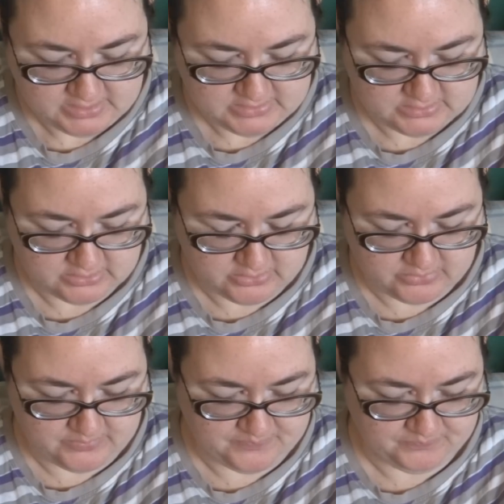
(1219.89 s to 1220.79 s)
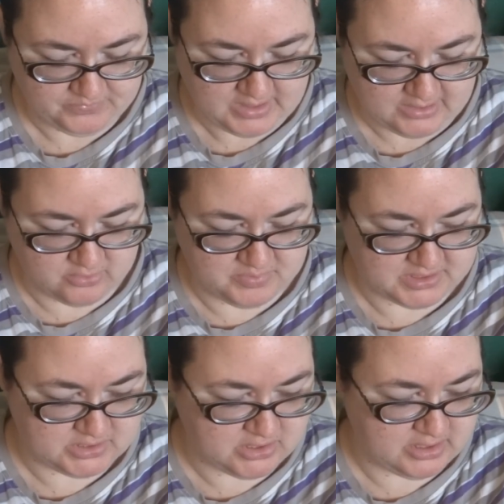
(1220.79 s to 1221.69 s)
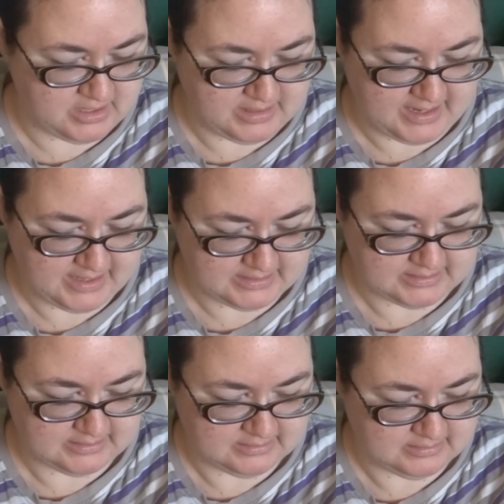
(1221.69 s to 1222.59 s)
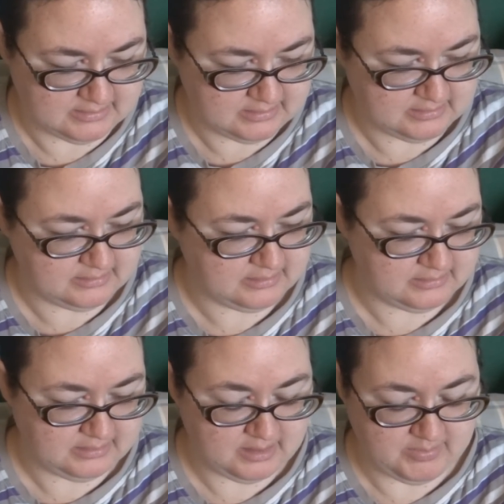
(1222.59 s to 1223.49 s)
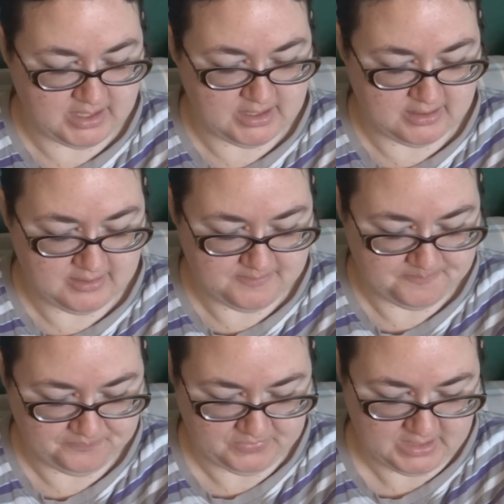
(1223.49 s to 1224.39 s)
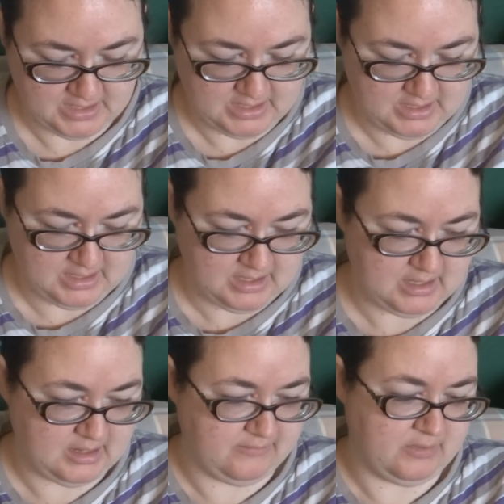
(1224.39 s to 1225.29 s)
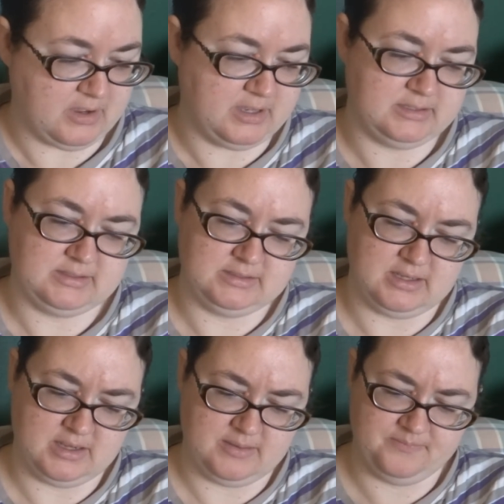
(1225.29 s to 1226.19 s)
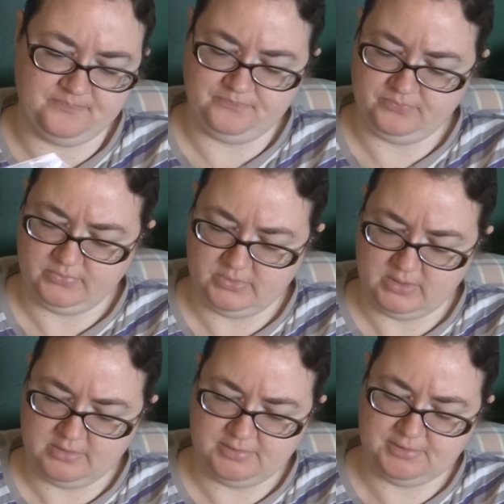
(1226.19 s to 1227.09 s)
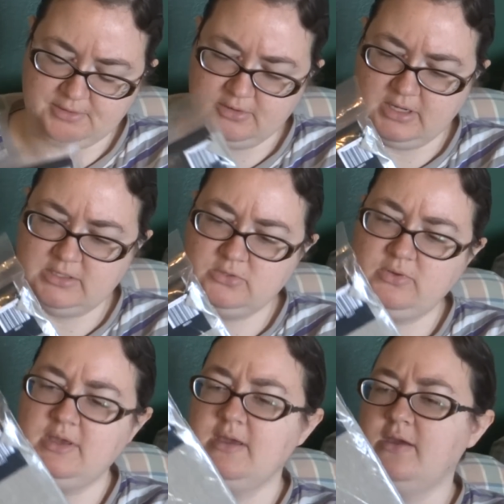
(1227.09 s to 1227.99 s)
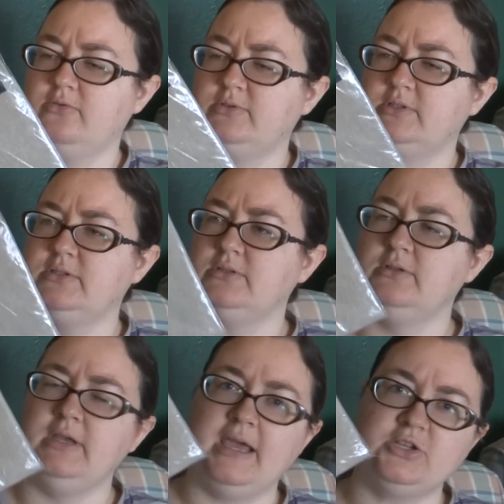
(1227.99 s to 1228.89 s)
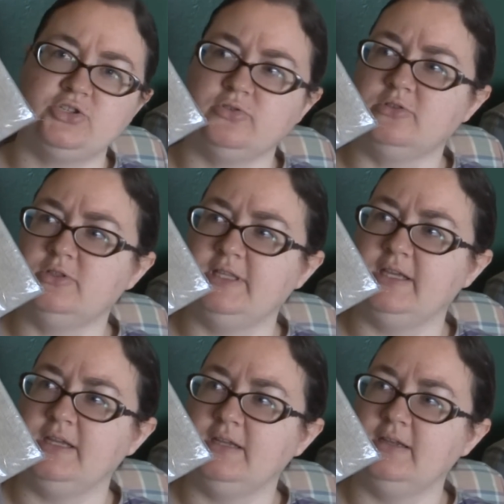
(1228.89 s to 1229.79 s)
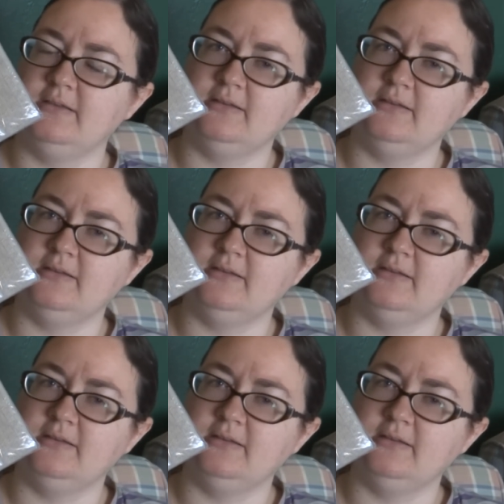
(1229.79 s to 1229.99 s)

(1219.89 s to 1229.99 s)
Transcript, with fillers: So I will be starting that in Maynia. And I've got some 32 count natural linen